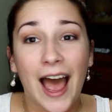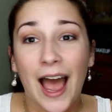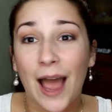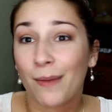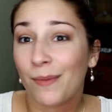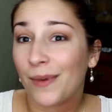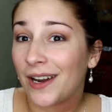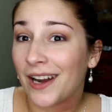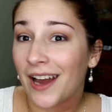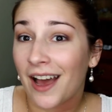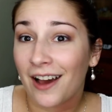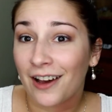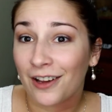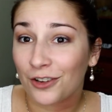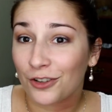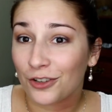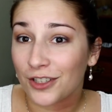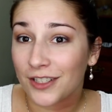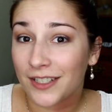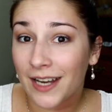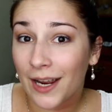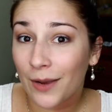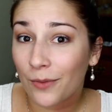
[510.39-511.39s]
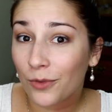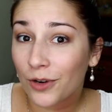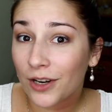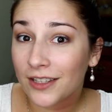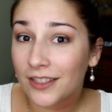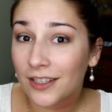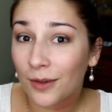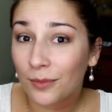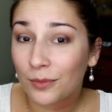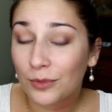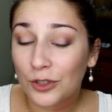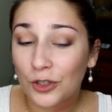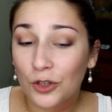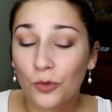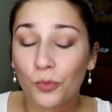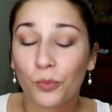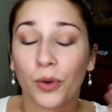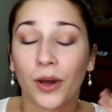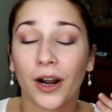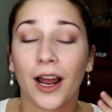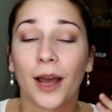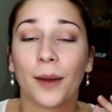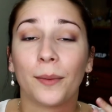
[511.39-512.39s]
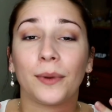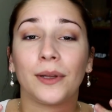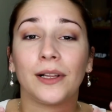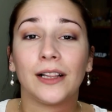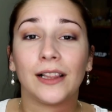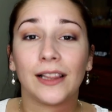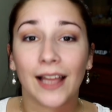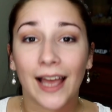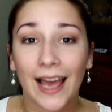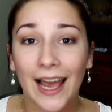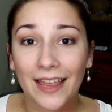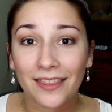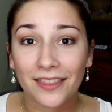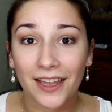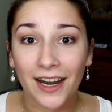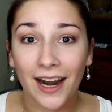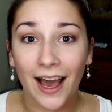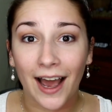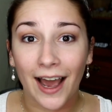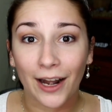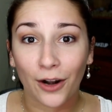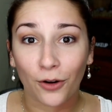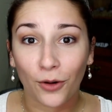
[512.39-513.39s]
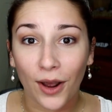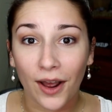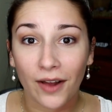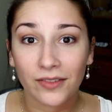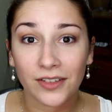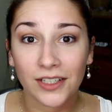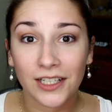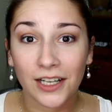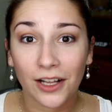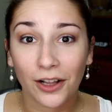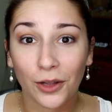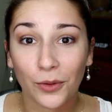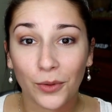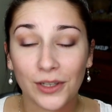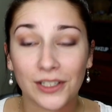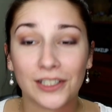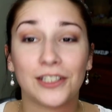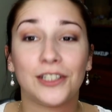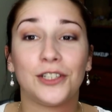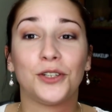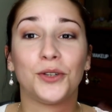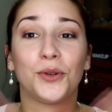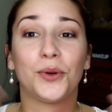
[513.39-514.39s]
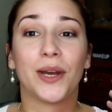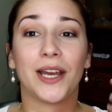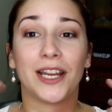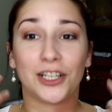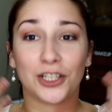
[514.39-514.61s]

I may not understand what it's up to, but I'm glad that I don't have to tell it what to do.